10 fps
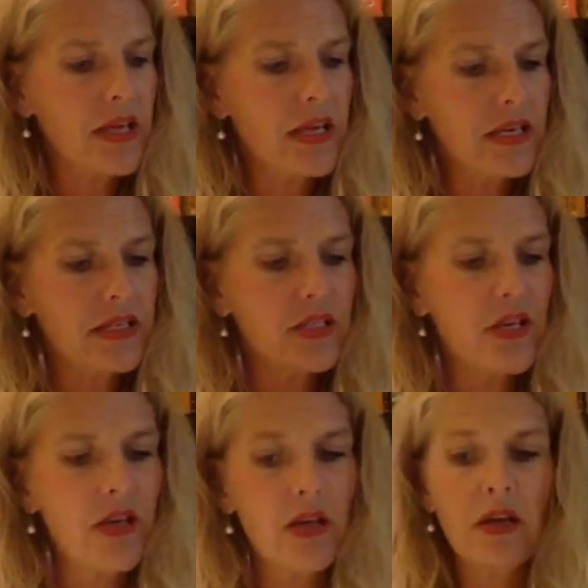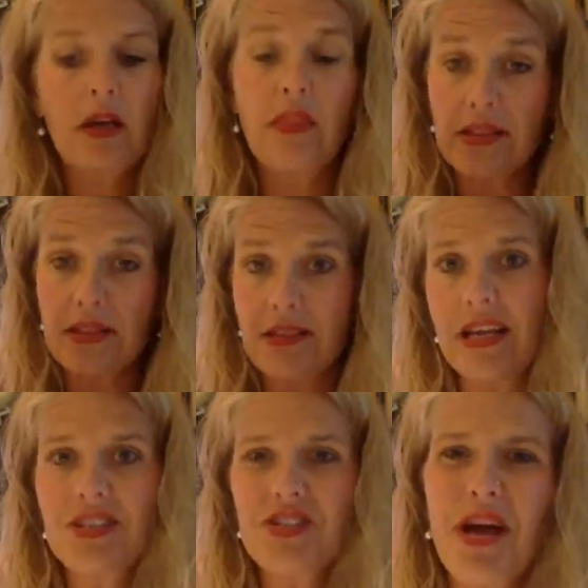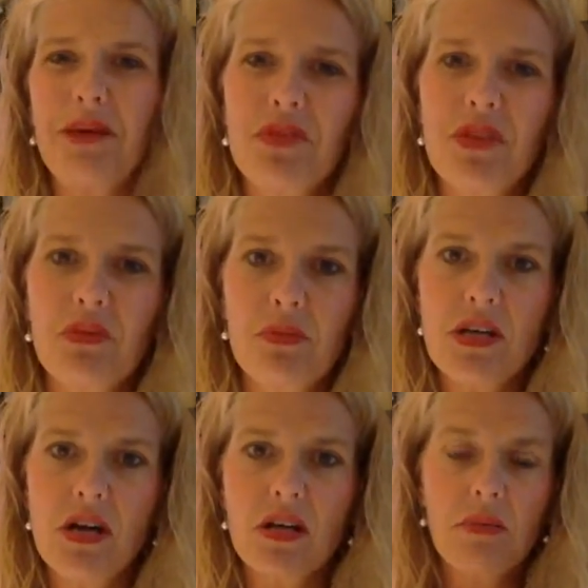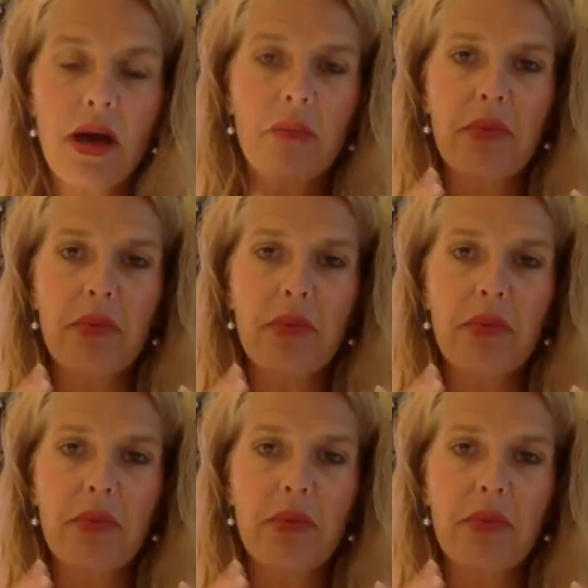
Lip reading: is, and that's the next chapter that we'll be talking about,